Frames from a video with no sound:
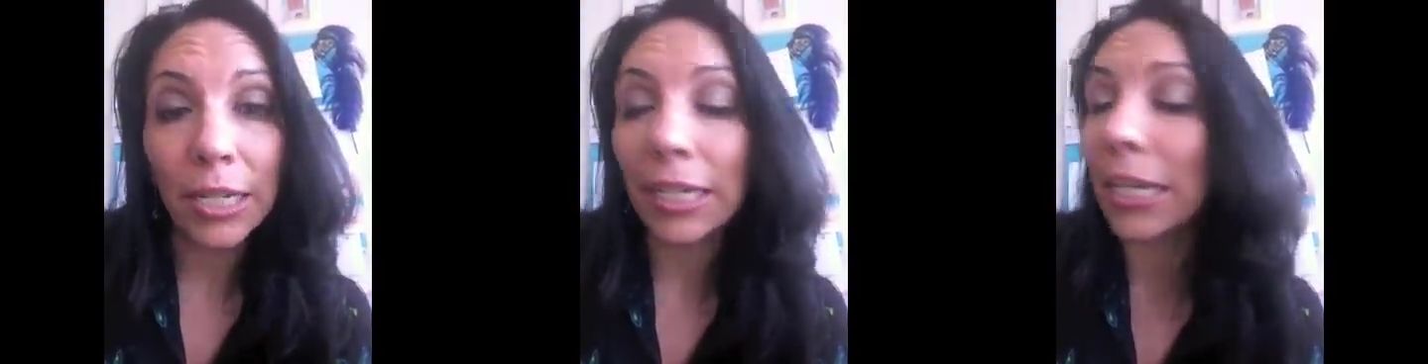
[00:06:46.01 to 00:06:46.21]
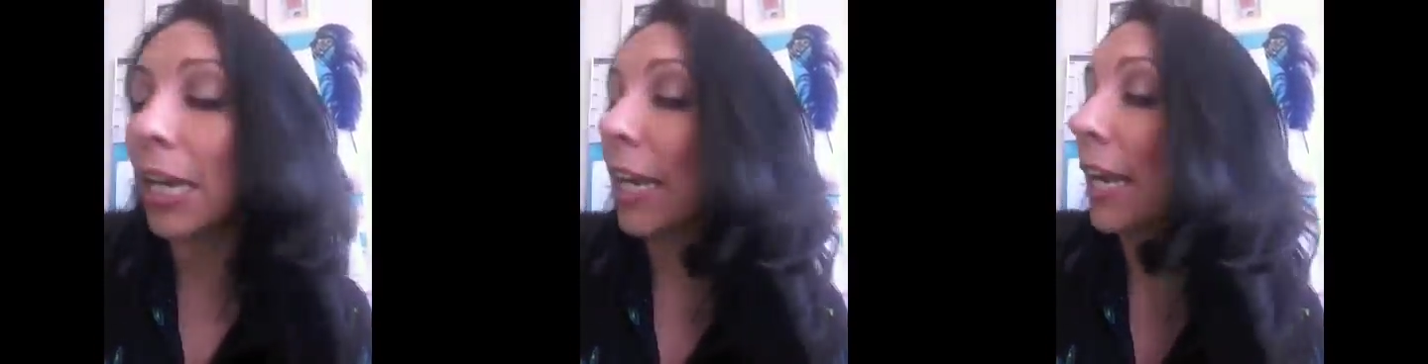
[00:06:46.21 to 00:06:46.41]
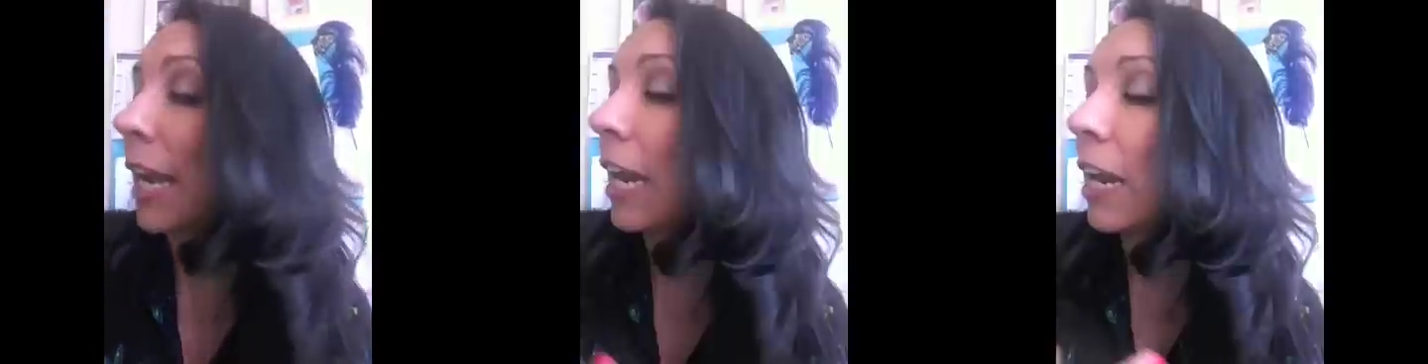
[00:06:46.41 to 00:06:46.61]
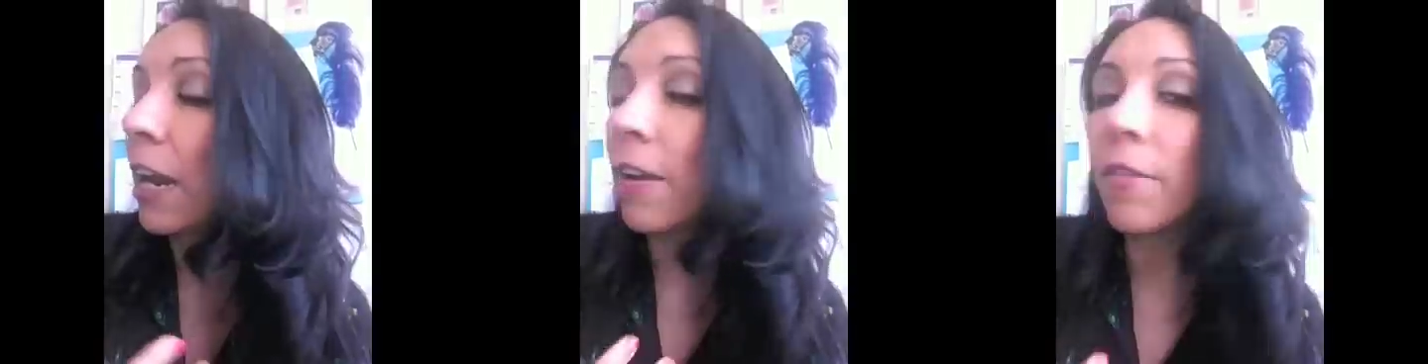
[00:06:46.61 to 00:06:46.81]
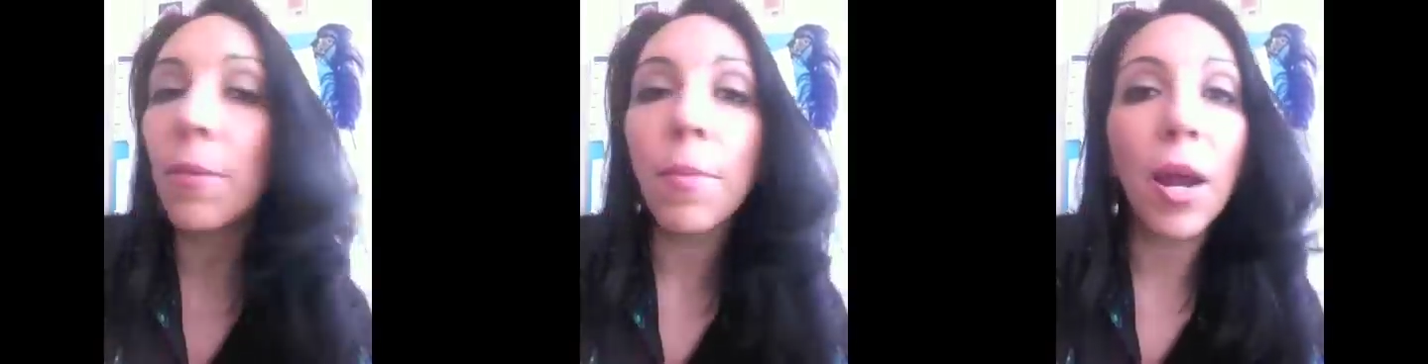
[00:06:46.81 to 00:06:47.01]
Again,
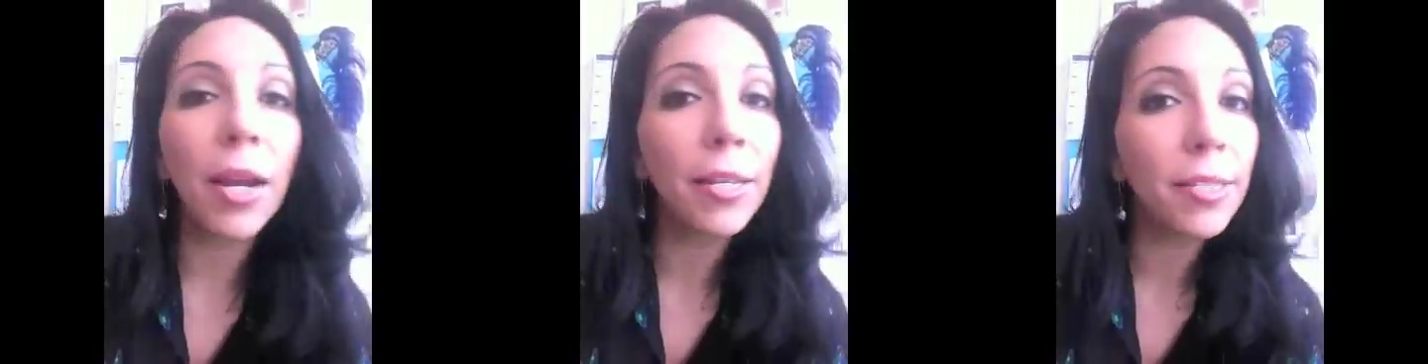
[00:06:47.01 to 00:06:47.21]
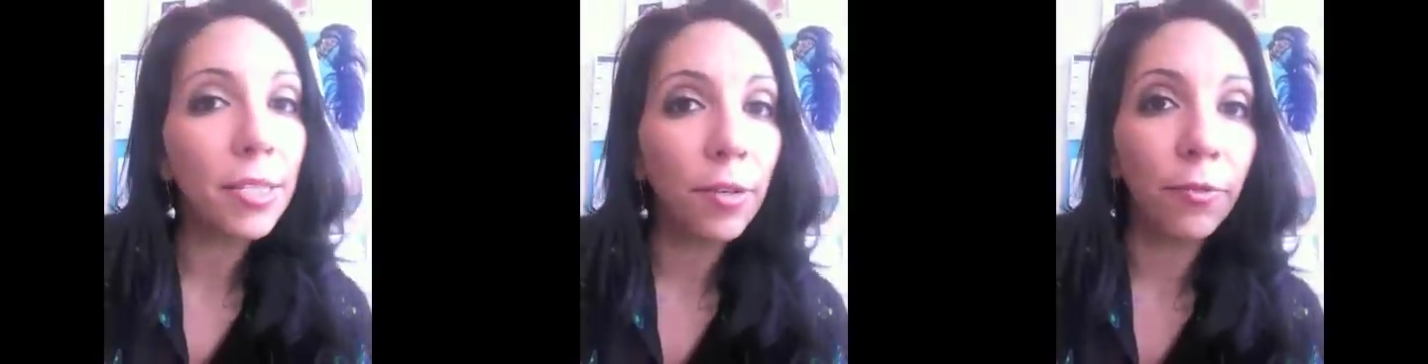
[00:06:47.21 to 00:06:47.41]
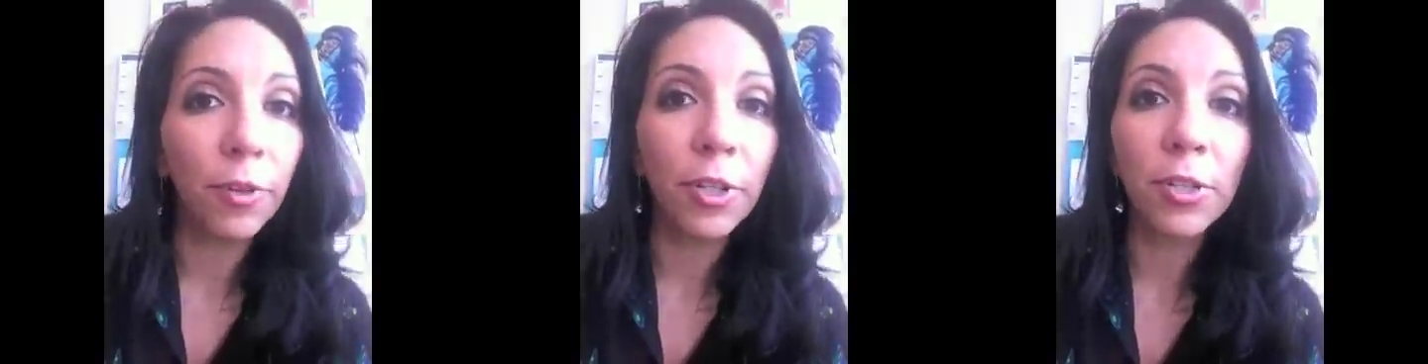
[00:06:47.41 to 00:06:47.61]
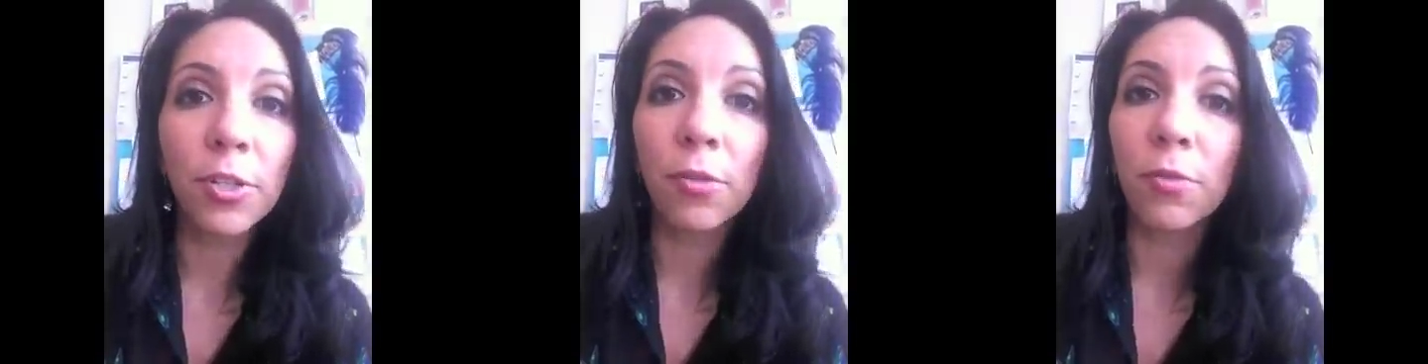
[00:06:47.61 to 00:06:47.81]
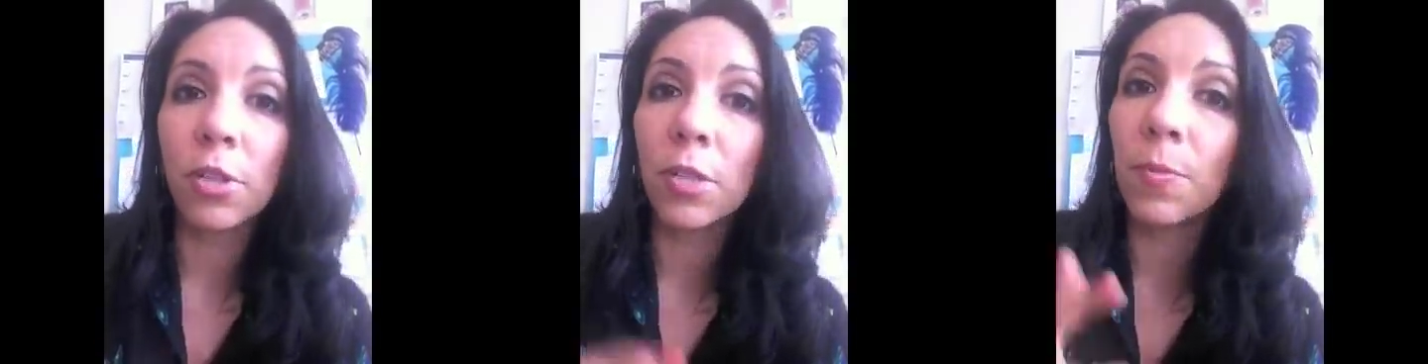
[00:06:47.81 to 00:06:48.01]
everybody's different.
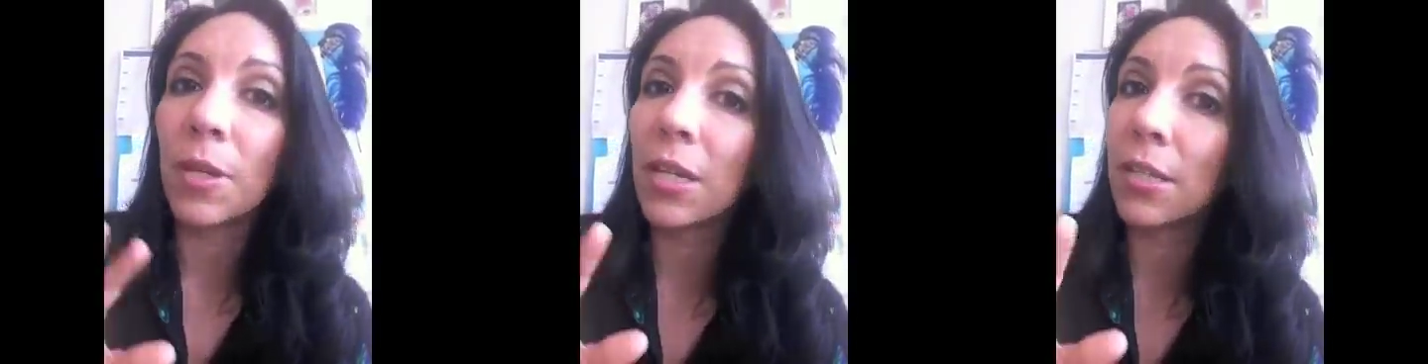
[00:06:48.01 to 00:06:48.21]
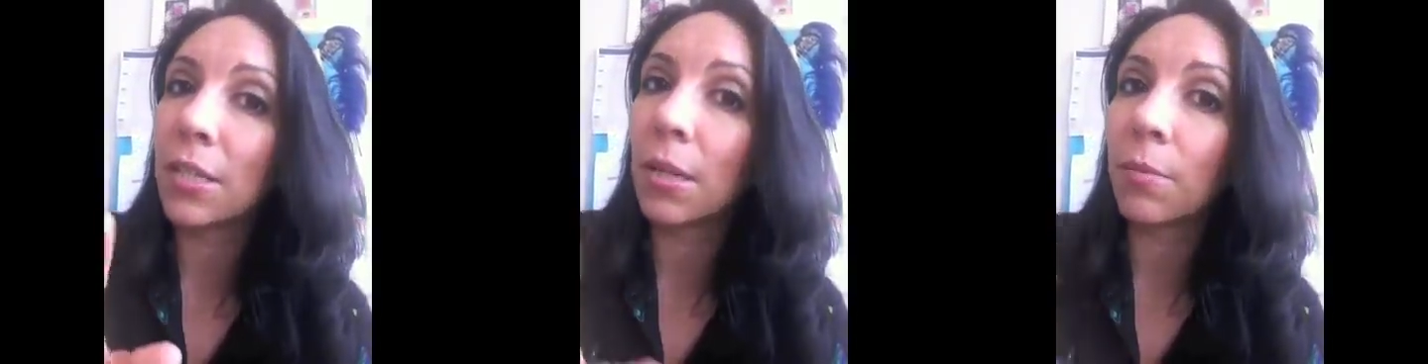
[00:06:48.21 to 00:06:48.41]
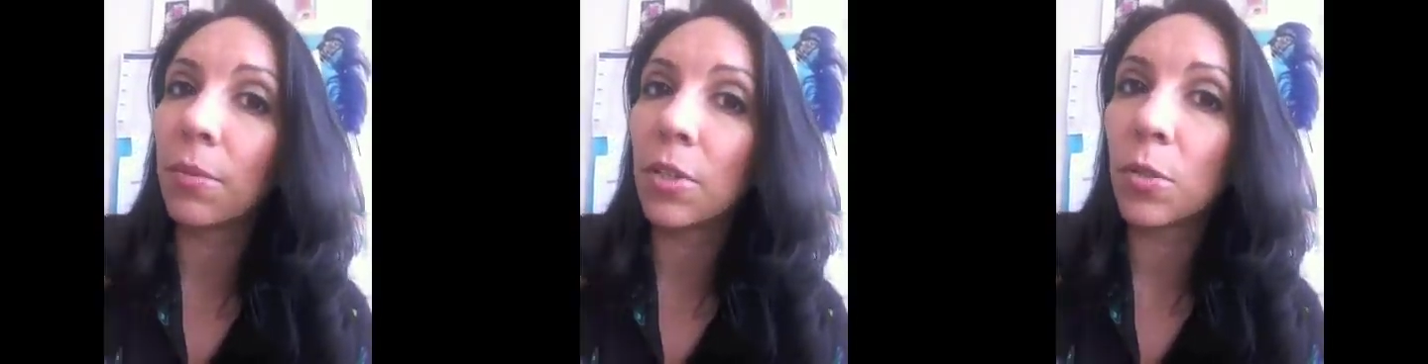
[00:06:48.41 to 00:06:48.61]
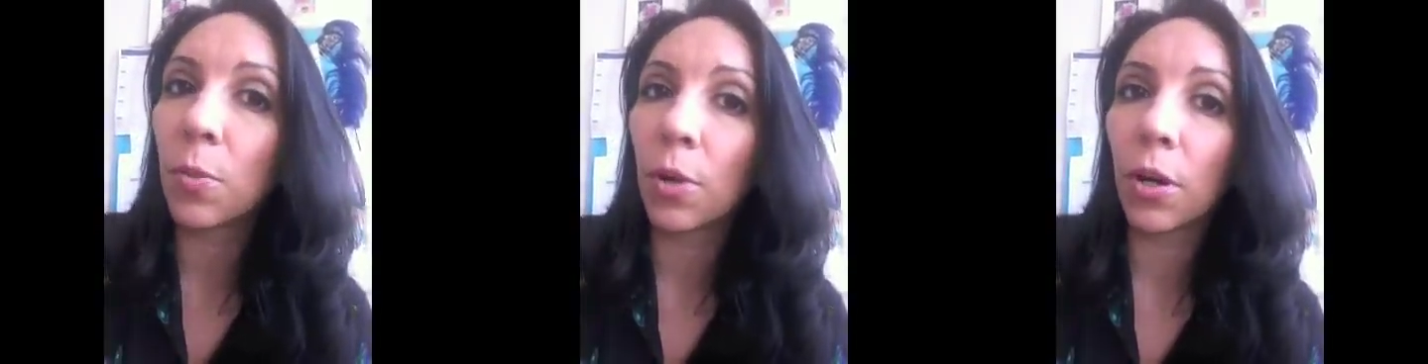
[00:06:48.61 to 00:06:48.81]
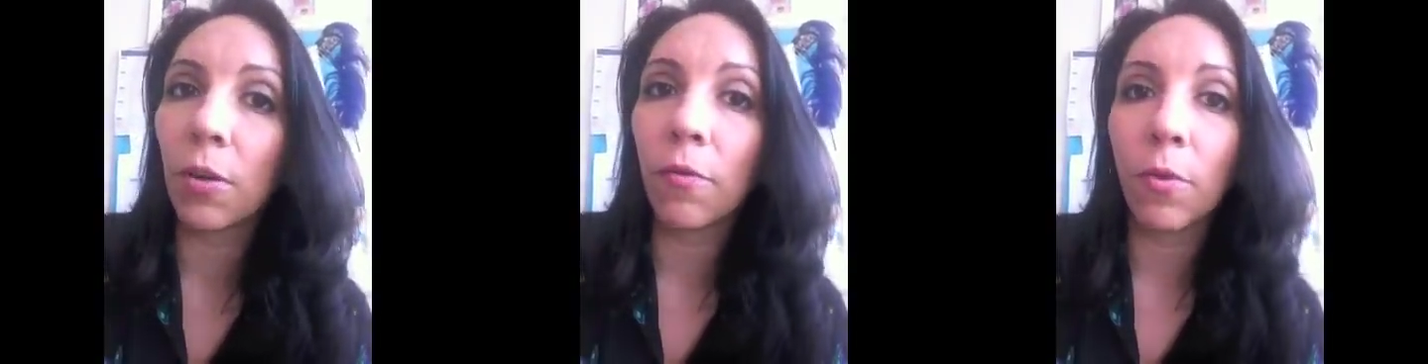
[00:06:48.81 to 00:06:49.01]
So just because something's
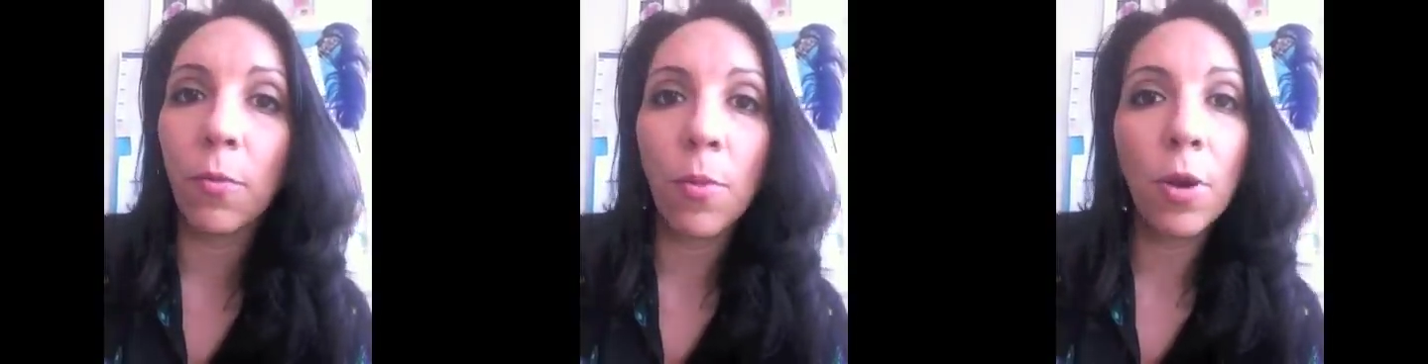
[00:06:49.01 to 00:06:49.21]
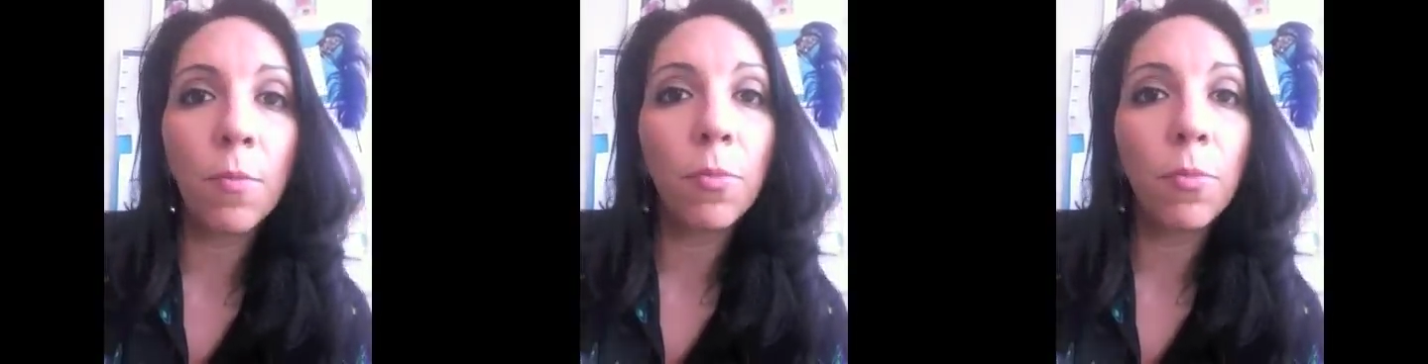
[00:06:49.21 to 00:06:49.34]
working for one